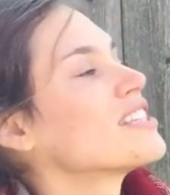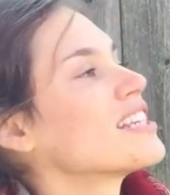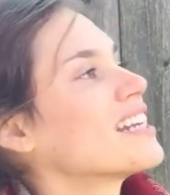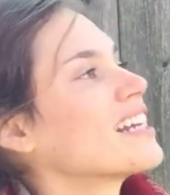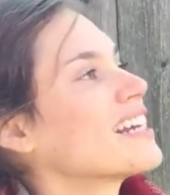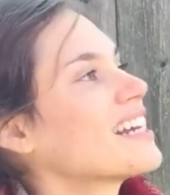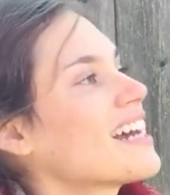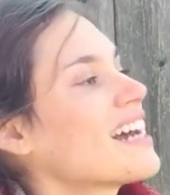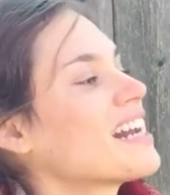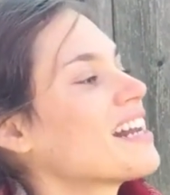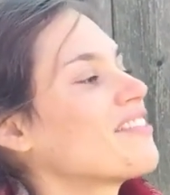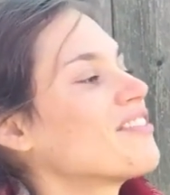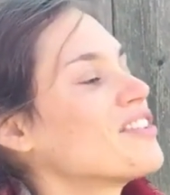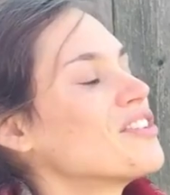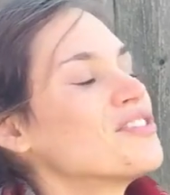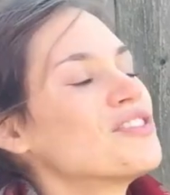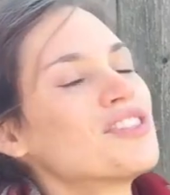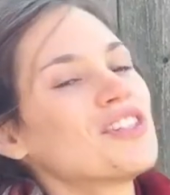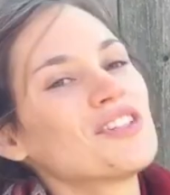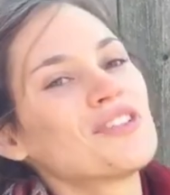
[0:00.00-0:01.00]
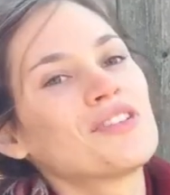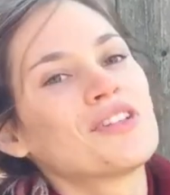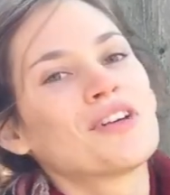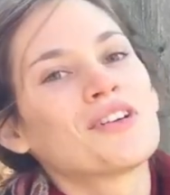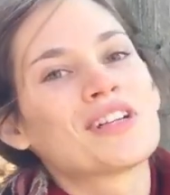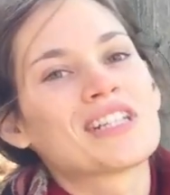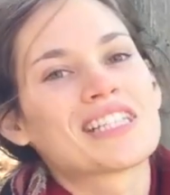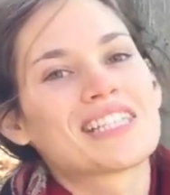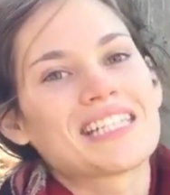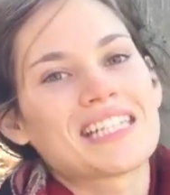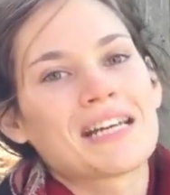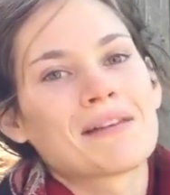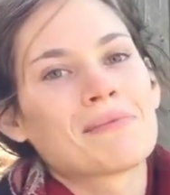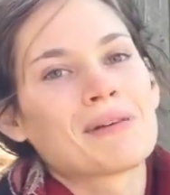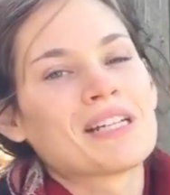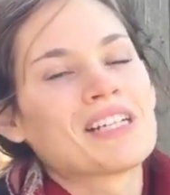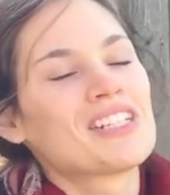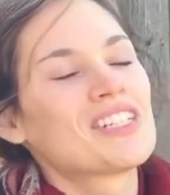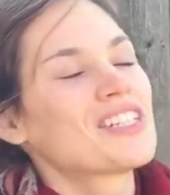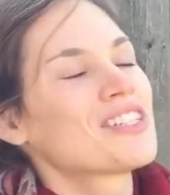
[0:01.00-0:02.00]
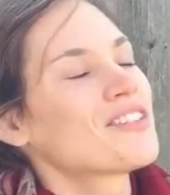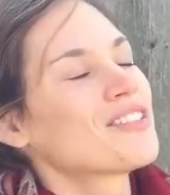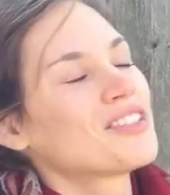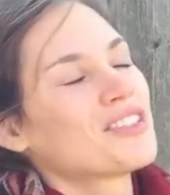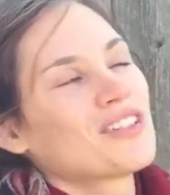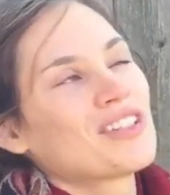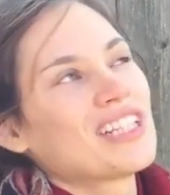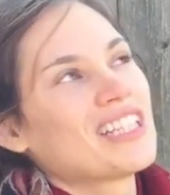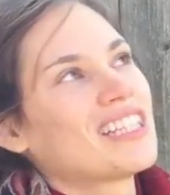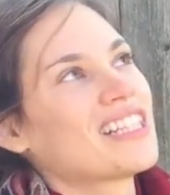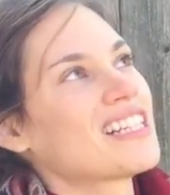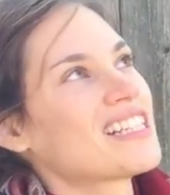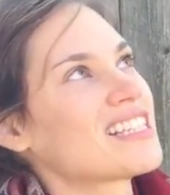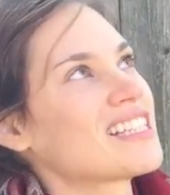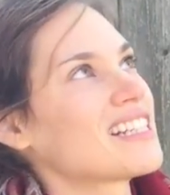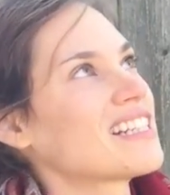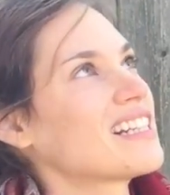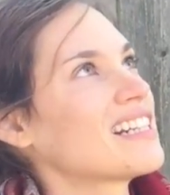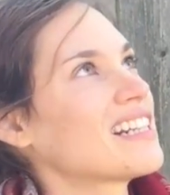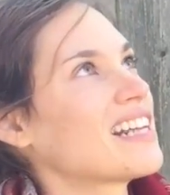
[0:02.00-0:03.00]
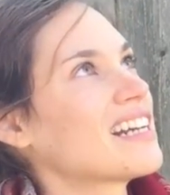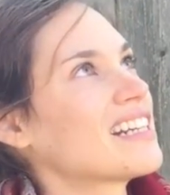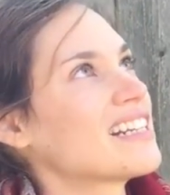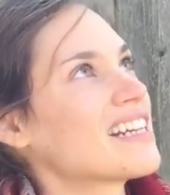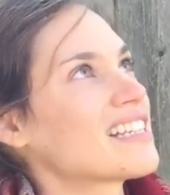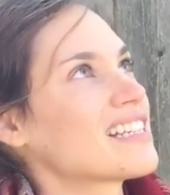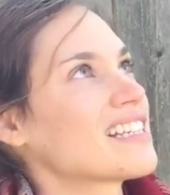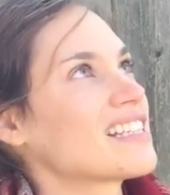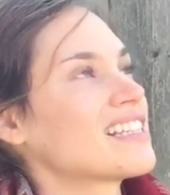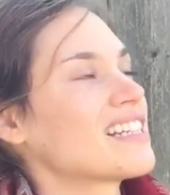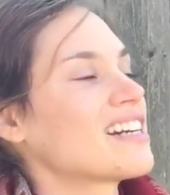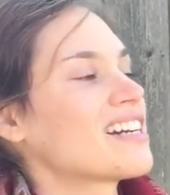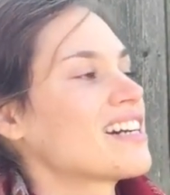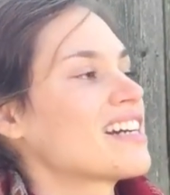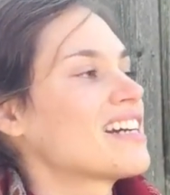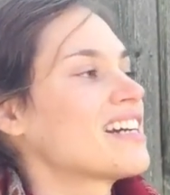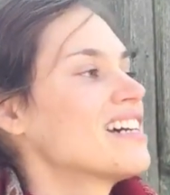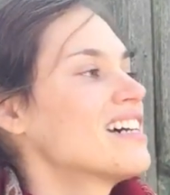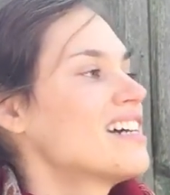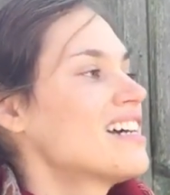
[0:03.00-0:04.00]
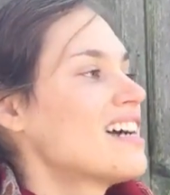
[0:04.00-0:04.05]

And again, if you do notice damage, don't do anything silly like necessary,